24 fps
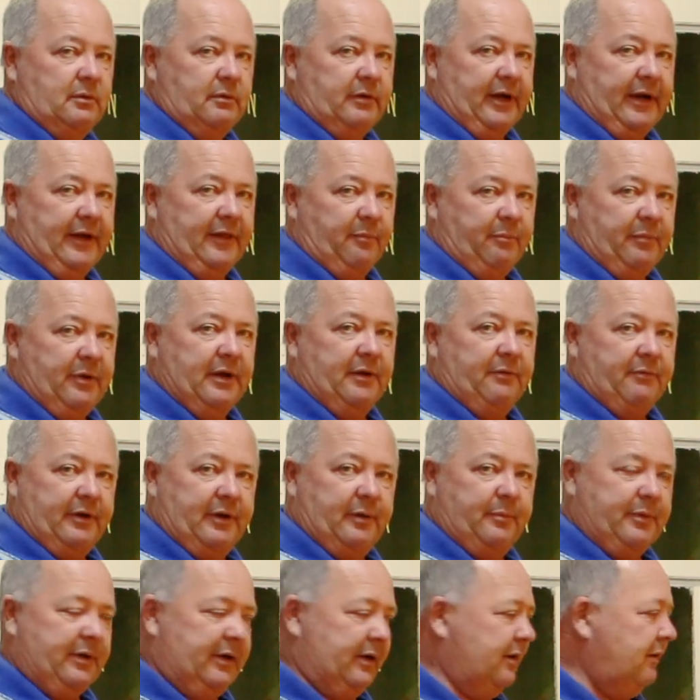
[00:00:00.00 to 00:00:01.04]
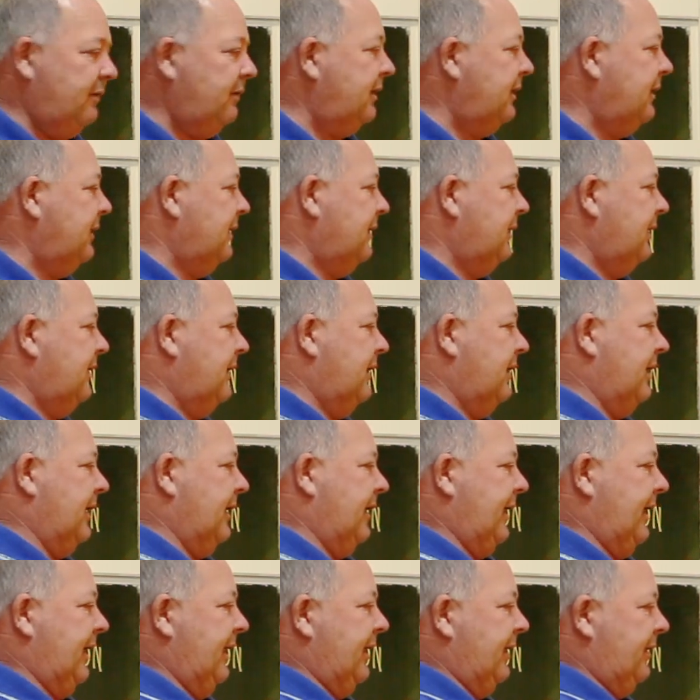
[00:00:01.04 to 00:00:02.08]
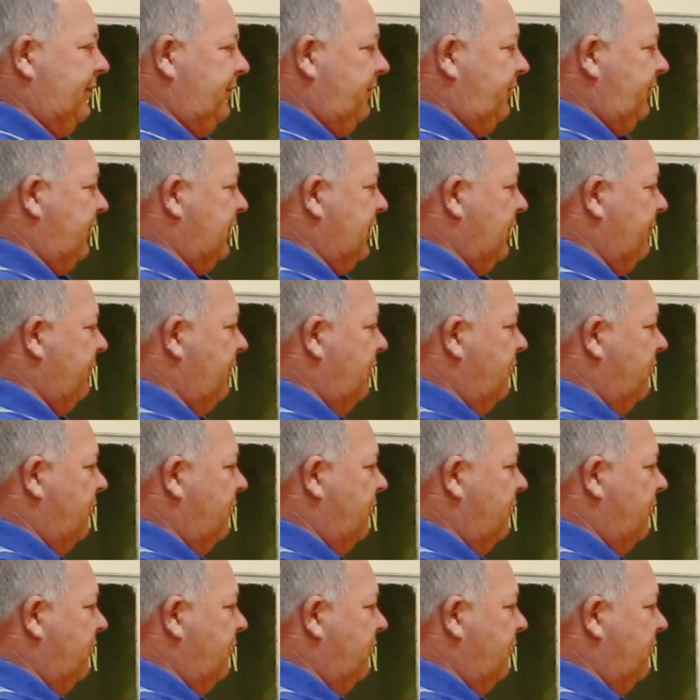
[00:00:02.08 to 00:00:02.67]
okay, the butt rib here, and you come